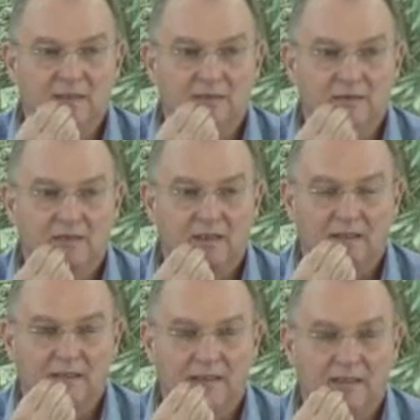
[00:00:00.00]
These
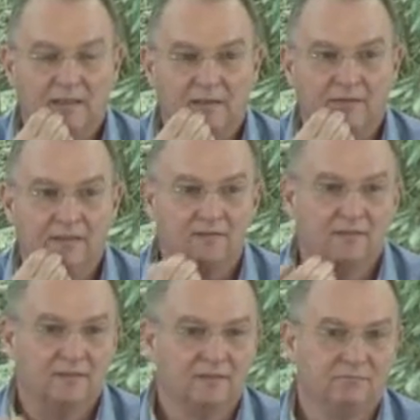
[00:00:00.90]
are areas
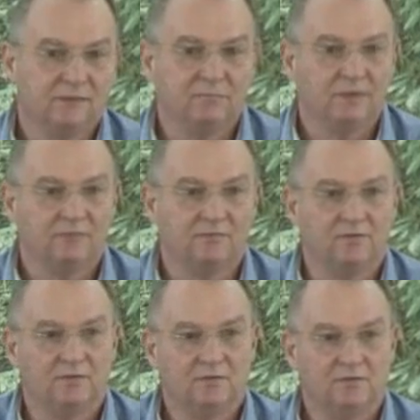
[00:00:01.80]
that have been part of the
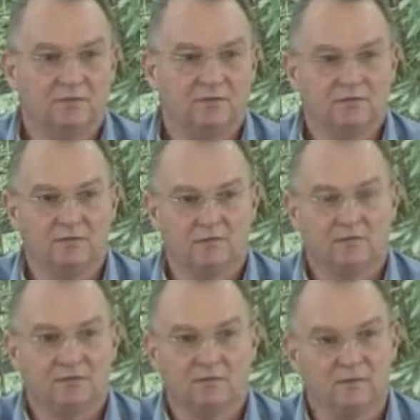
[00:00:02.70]
Silk Road, so there
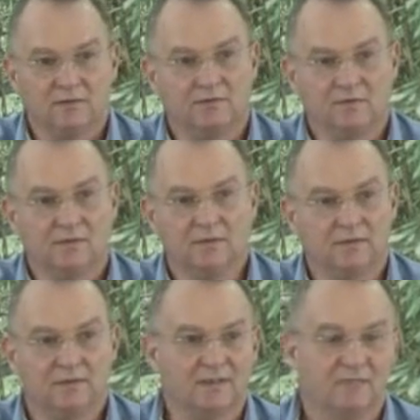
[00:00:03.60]
were always little
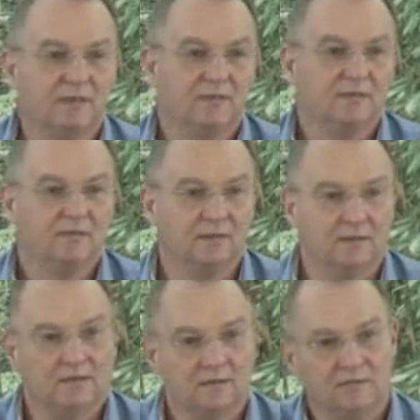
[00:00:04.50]
settlements and,
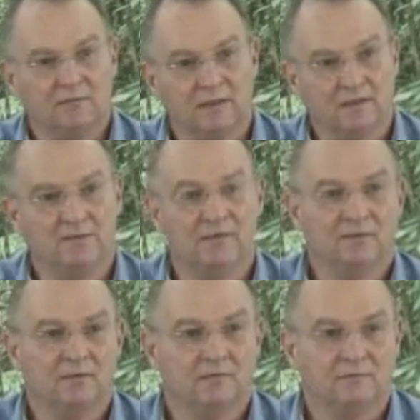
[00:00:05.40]
and irrigation
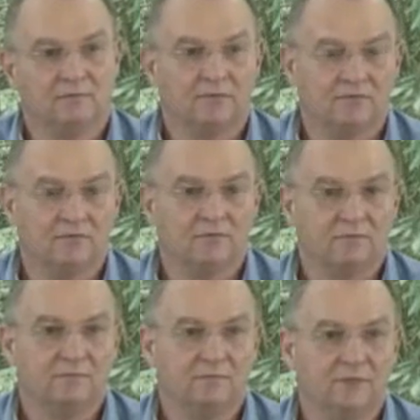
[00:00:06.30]
along the rivers for,
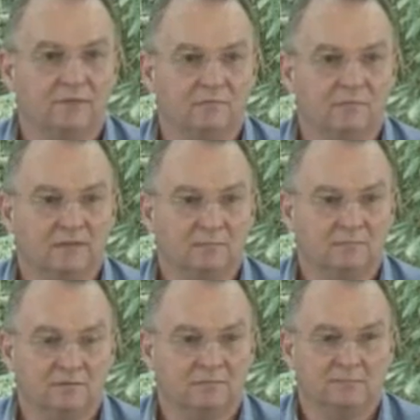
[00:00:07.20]
for many,
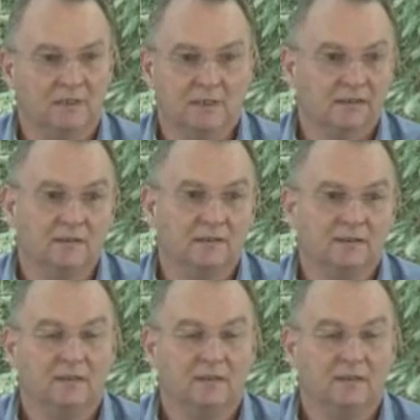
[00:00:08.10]
for millennia.